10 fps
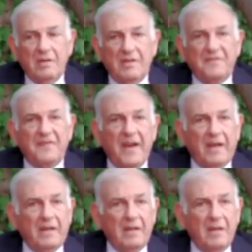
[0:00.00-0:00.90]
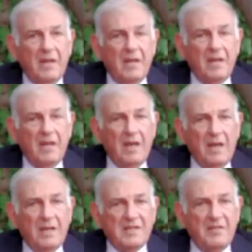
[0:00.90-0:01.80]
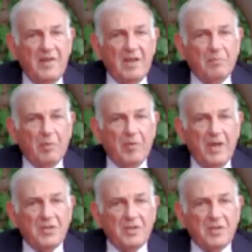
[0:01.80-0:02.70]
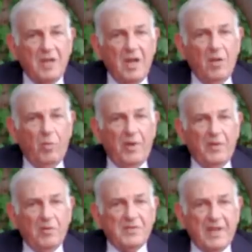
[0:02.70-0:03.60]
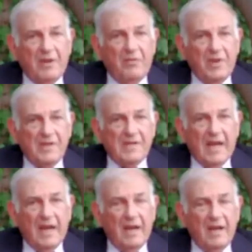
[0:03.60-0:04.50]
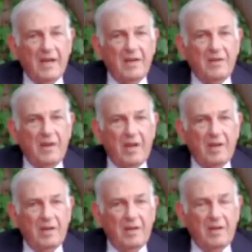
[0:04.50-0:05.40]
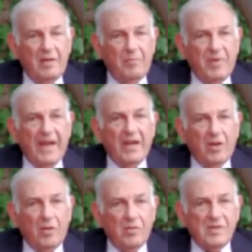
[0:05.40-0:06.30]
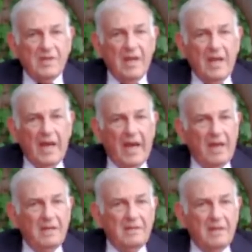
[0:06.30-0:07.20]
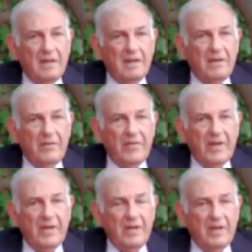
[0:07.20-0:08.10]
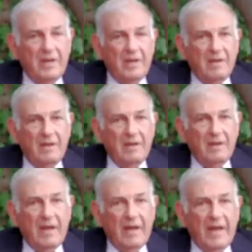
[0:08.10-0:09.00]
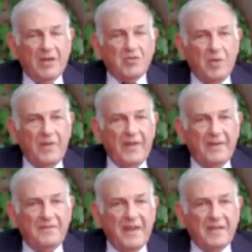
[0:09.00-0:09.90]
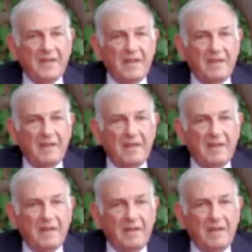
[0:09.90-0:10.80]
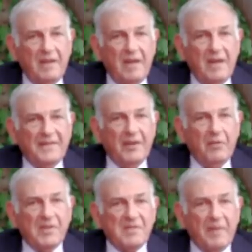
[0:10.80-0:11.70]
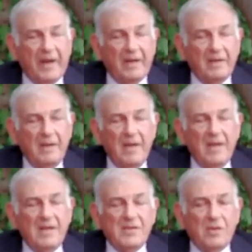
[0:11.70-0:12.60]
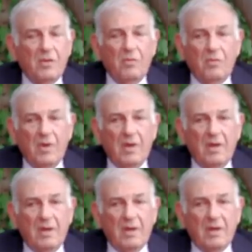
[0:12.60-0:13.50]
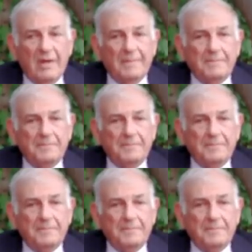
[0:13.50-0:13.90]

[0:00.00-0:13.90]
define a civilian population when those terrorists are in plain clothes and they are fighting in a terrorist manner? So